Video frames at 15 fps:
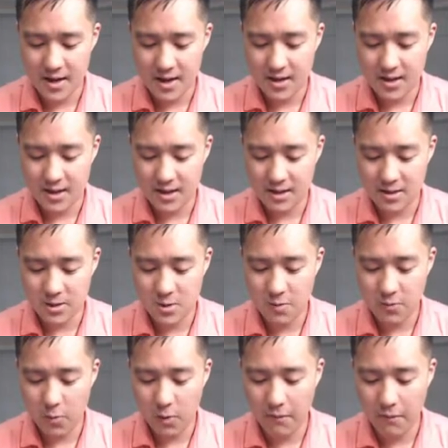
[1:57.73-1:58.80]

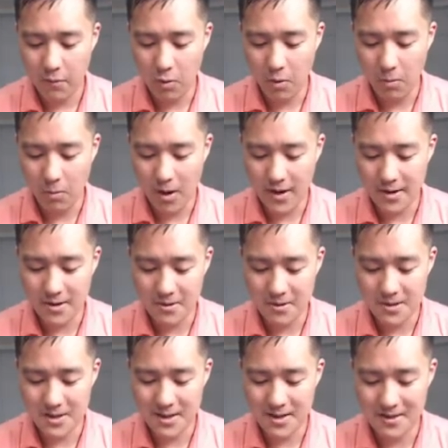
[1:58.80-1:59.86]
2/4/4
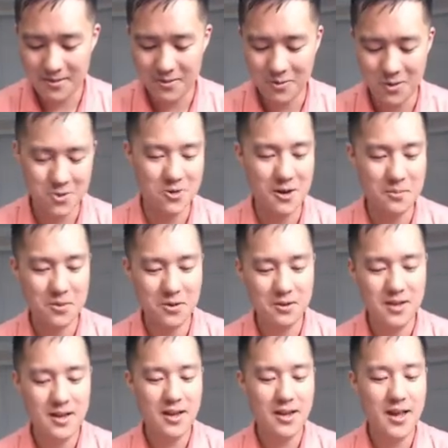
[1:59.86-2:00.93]
rhinos with trample,
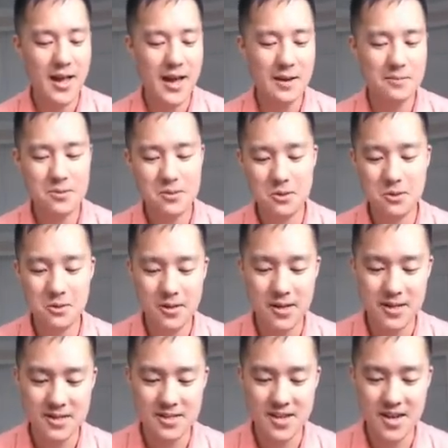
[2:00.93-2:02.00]
absolutely
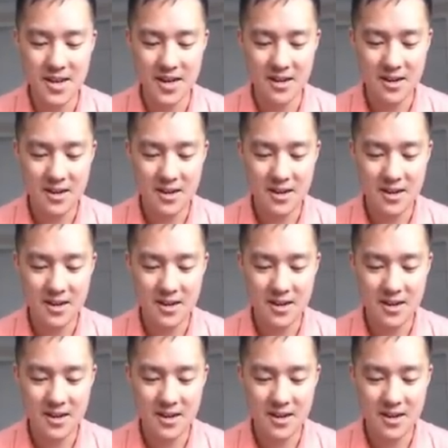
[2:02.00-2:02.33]
insane.